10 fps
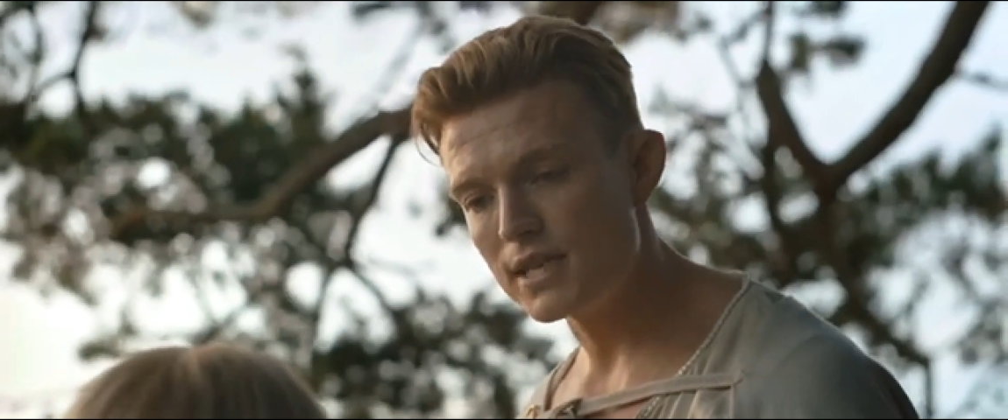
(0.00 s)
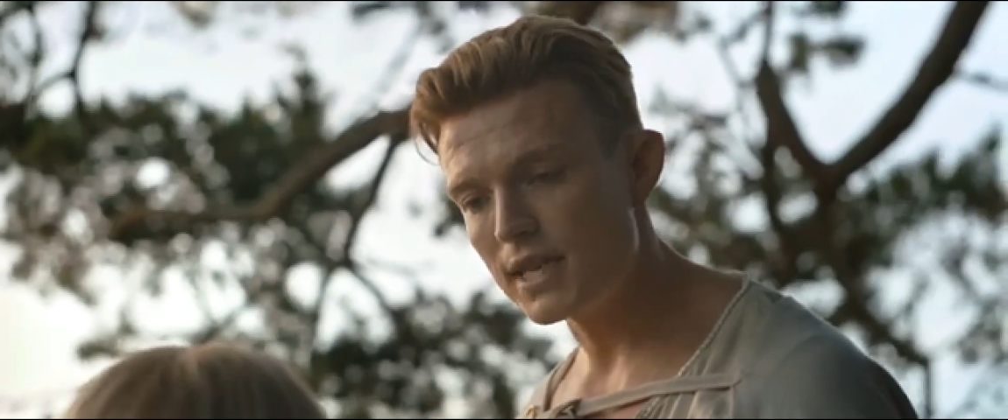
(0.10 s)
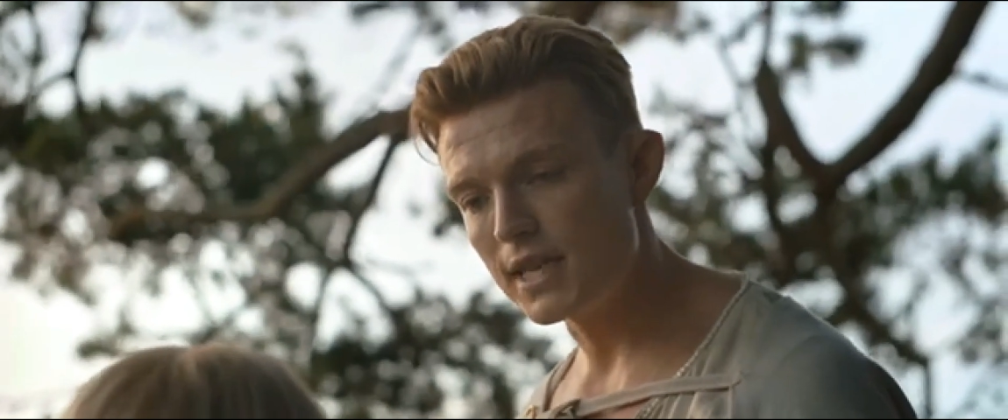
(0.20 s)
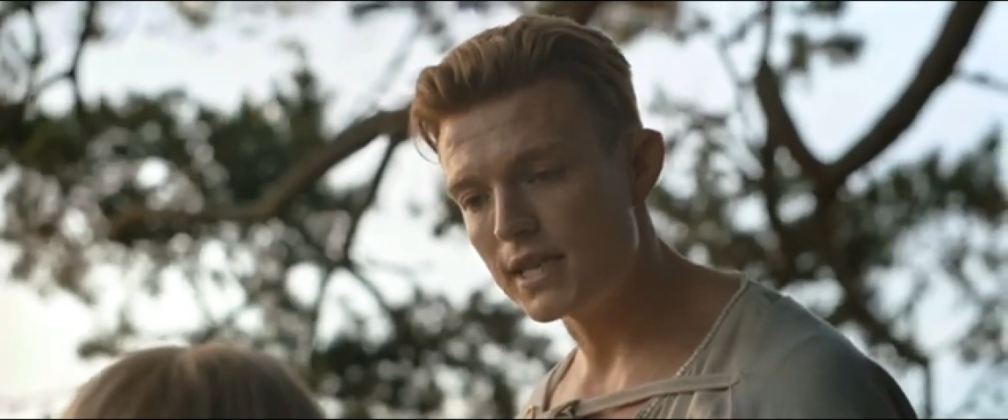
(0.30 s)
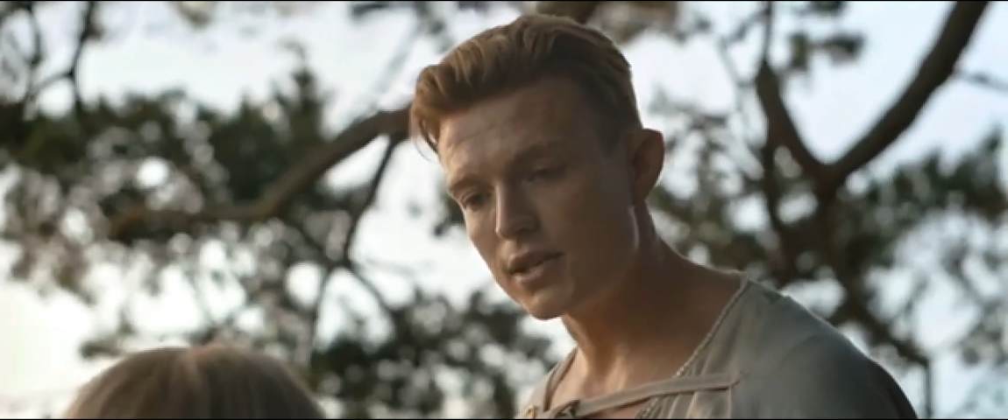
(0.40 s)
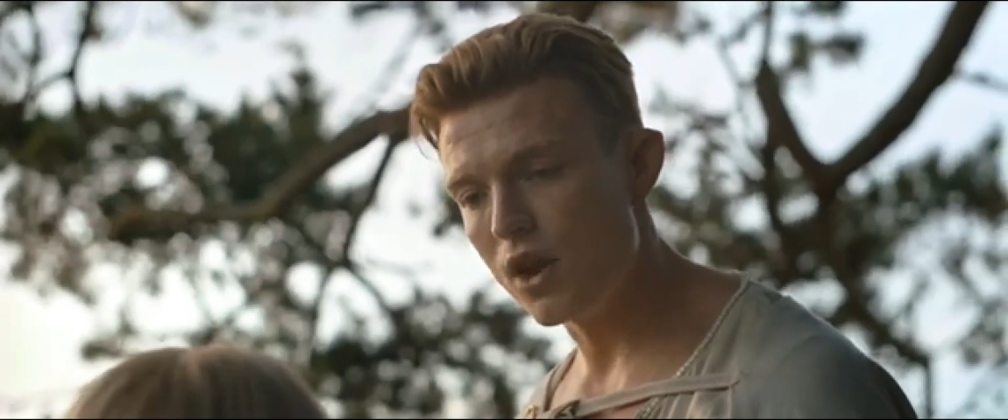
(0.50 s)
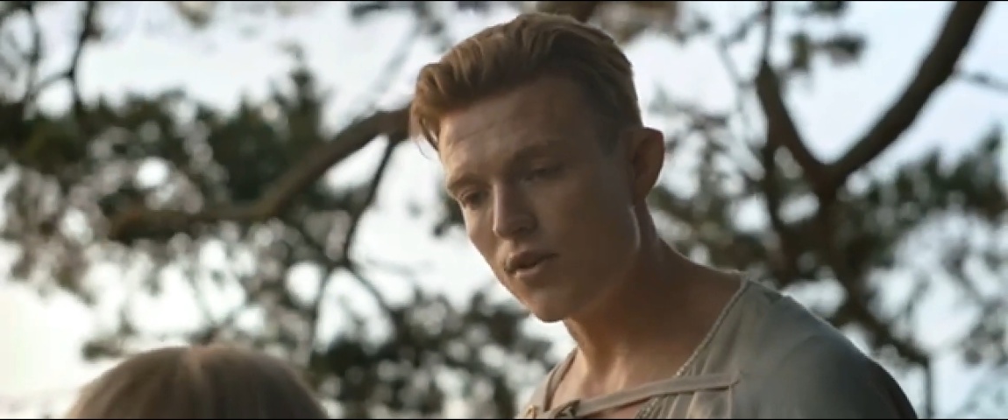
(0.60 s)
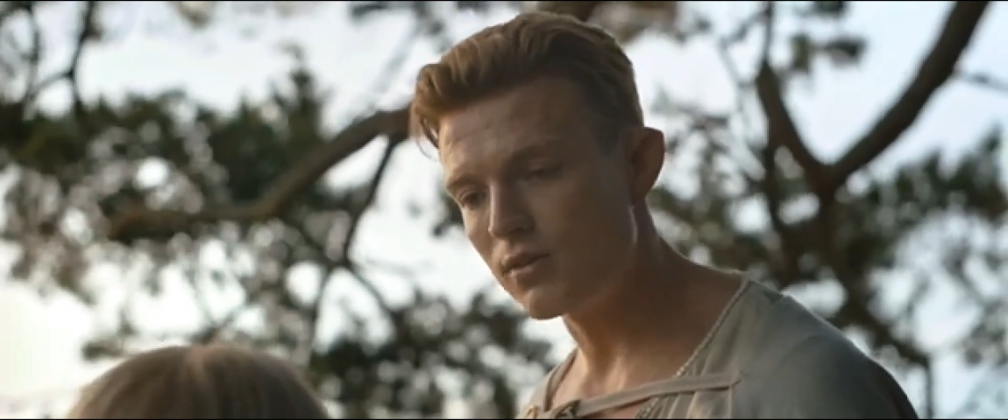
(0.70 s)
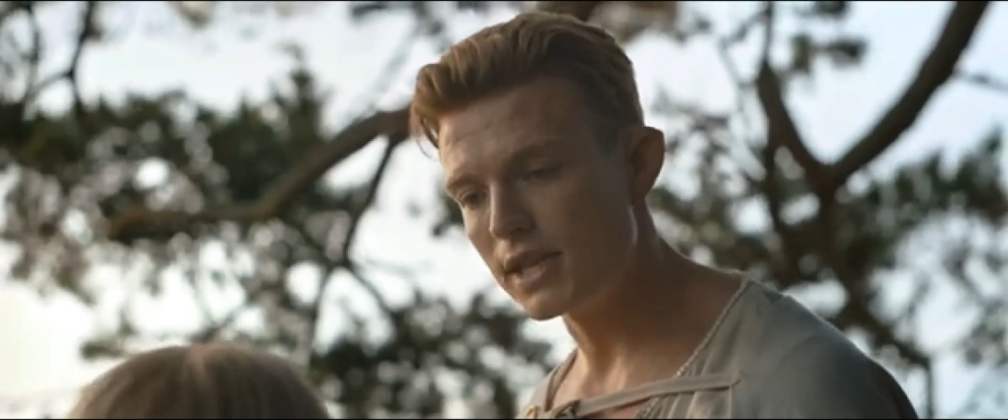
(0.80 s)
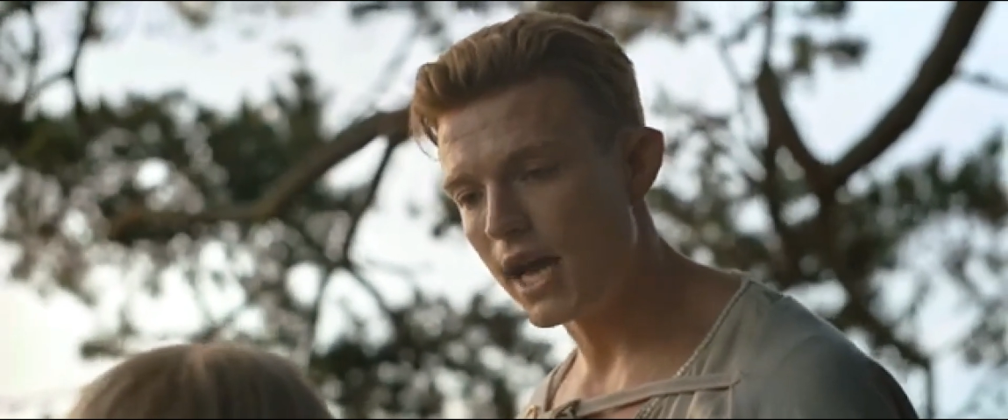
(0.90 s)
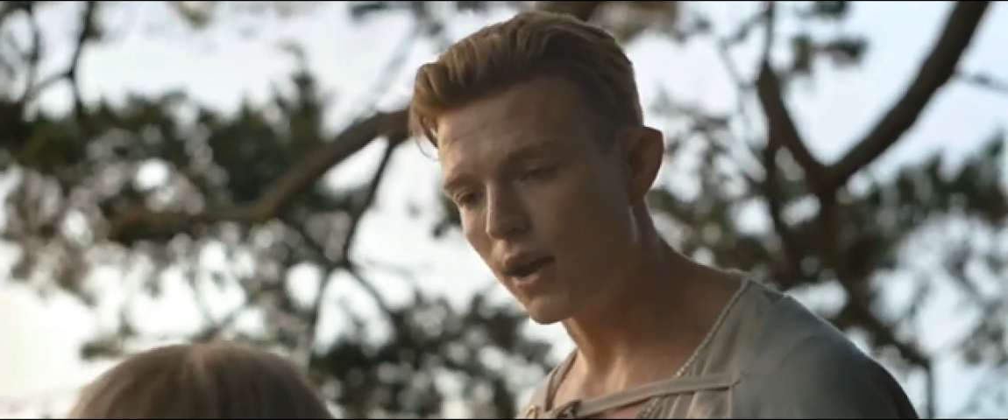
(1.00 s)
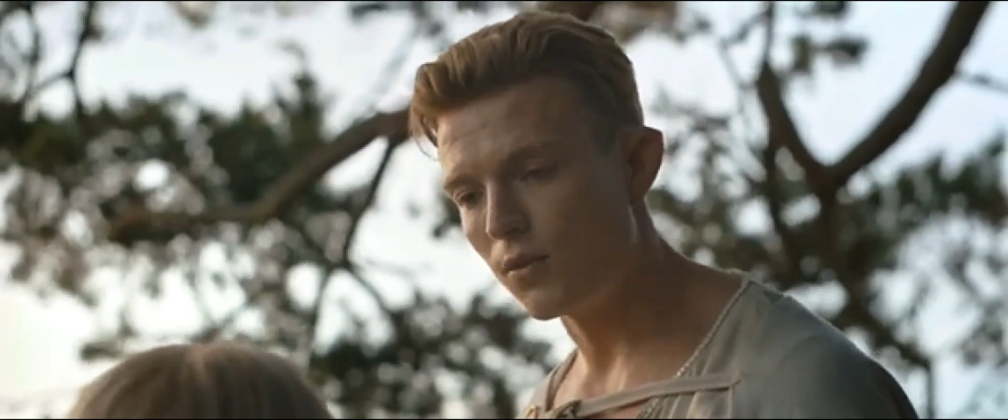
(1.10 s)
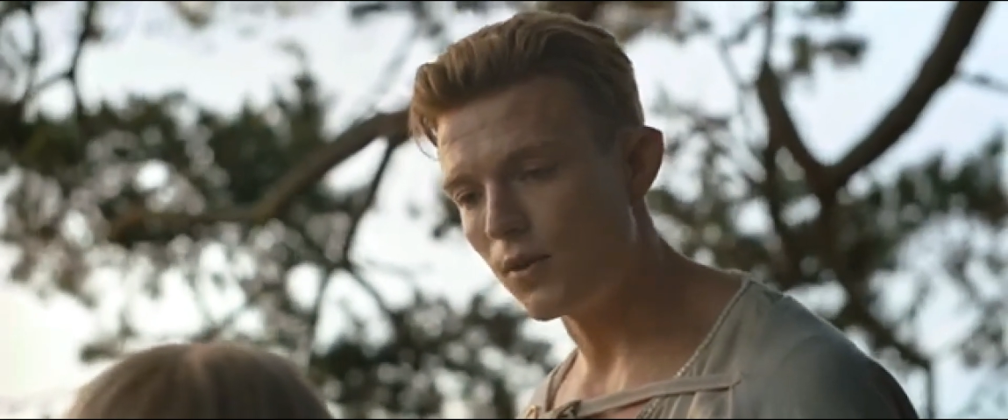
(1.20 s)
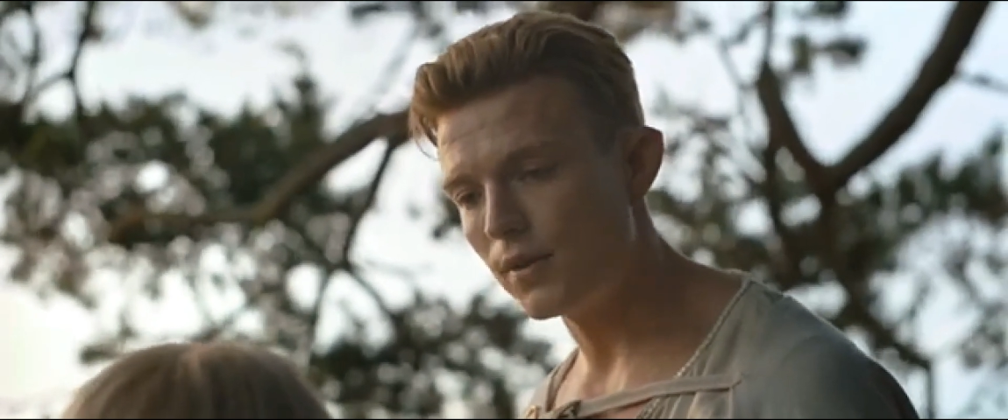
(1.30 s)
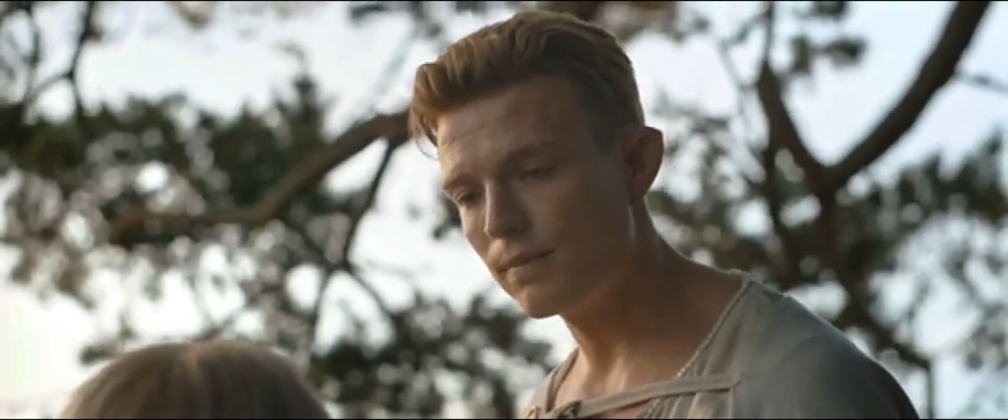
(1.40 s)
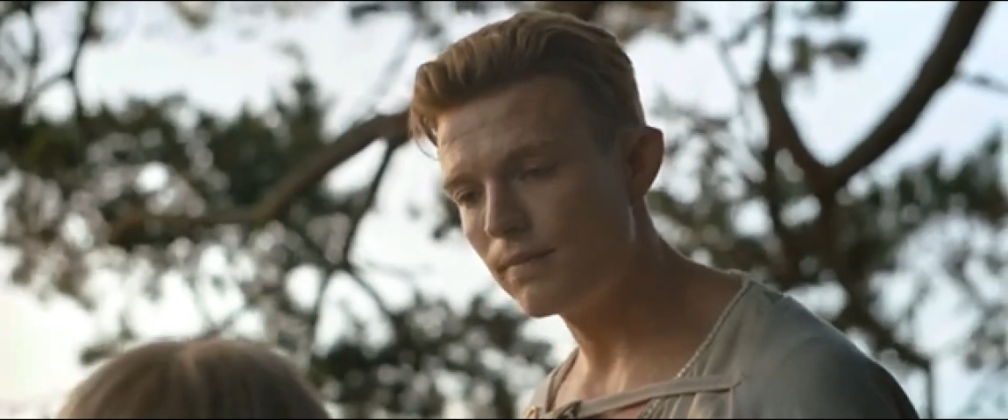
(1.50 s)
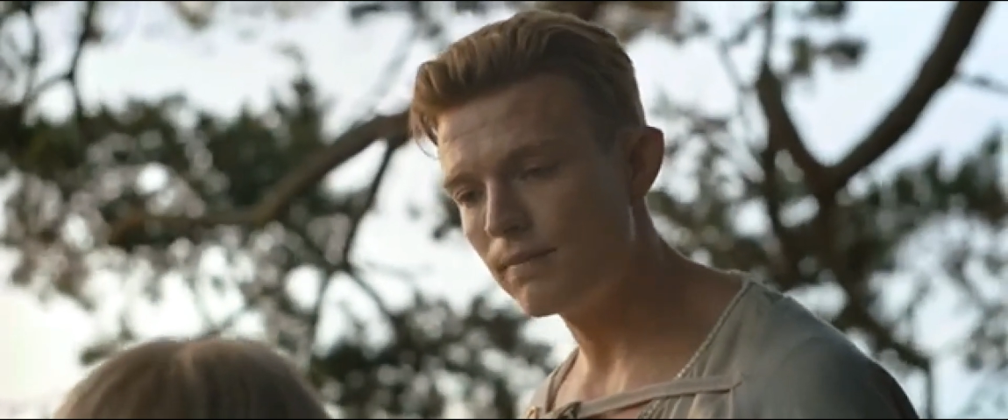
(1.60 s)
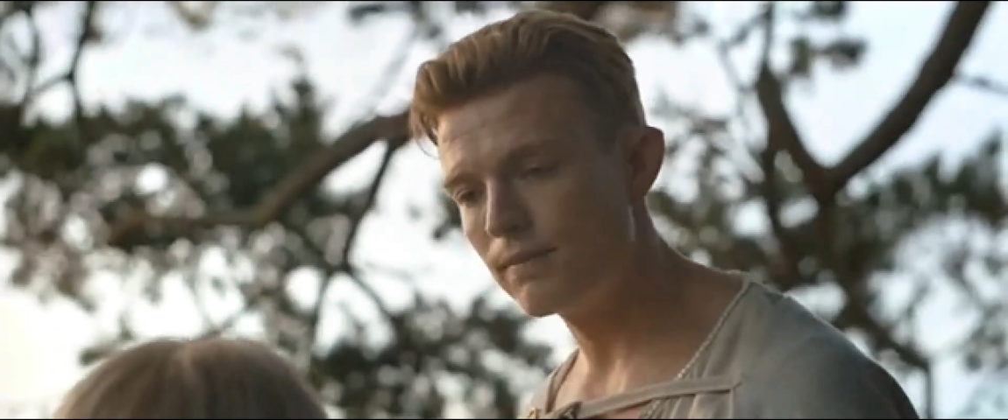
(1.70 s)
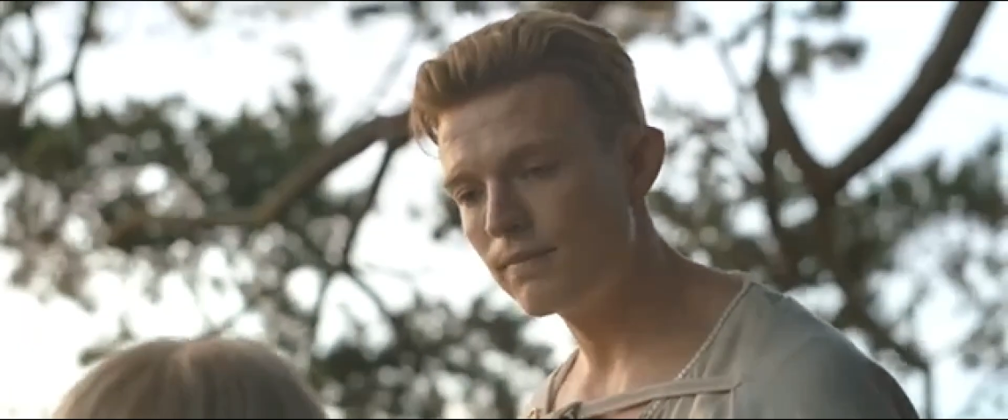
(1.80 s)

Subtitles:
sees only downward.